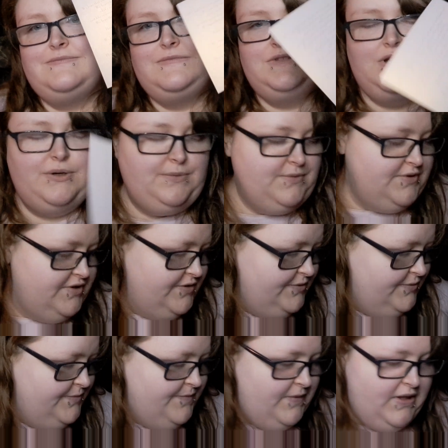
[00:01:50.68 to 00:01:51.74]
note
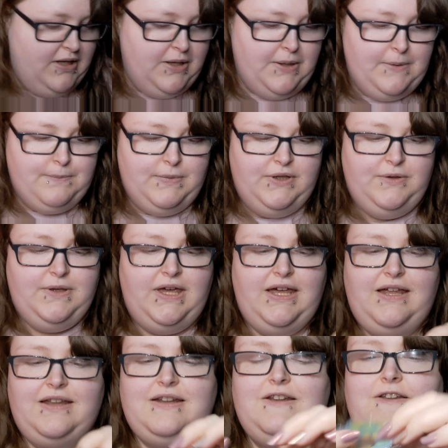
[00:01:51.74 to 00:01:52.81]
too, but you get